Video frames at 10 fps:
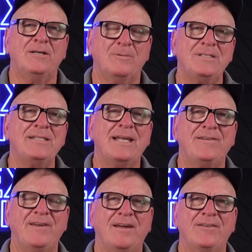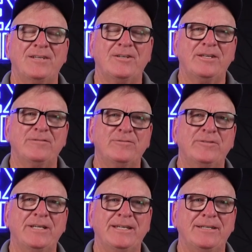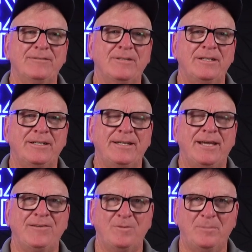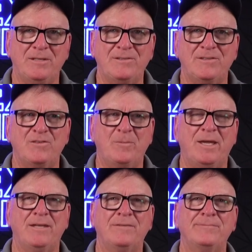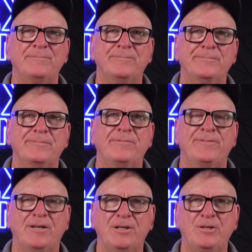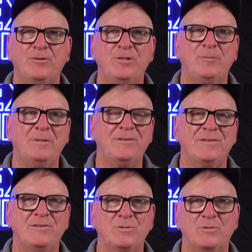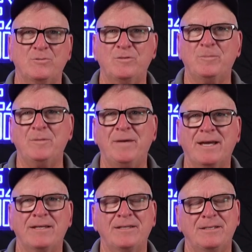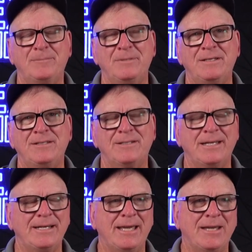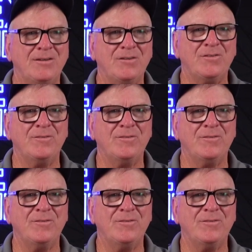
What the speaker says: One stands out that I'll never forget. As a businessman, fairly new in the business, this would have been back in the mid to late 80s.